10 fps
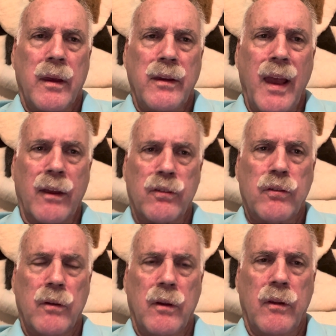
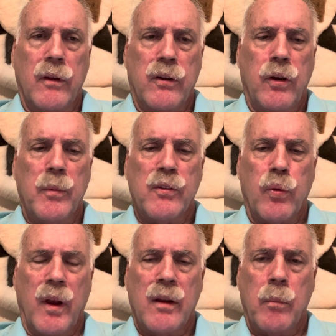Yes, the Cuban
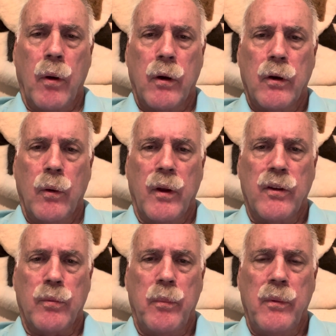trade embargo
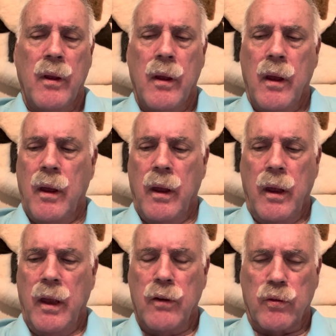is
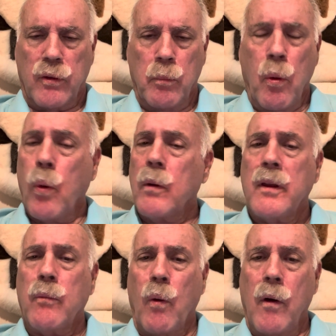is
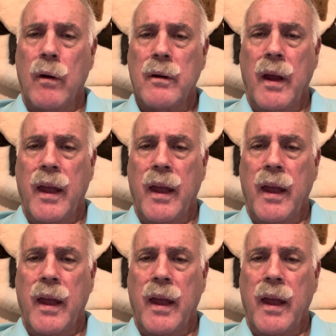morally wrong.